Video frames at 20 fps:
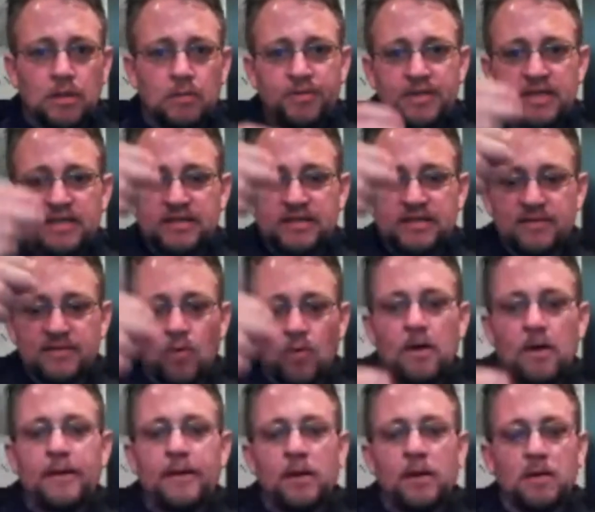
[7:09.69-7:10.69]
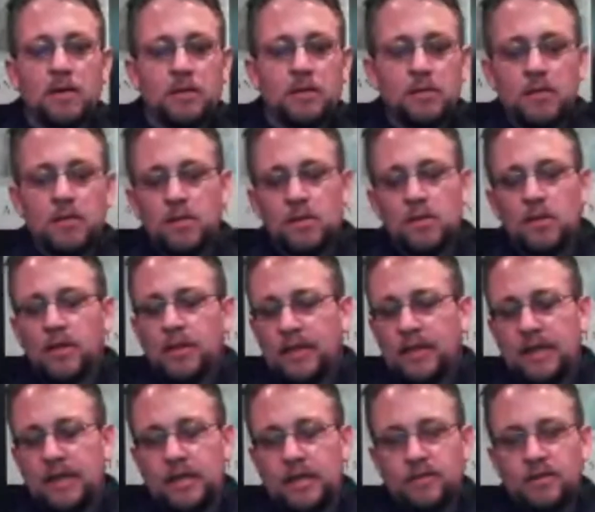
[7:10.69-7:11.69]
piece of wire
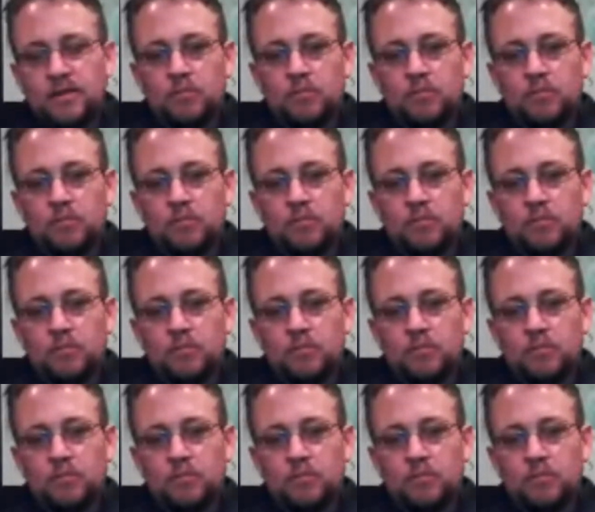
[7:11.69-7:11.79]
and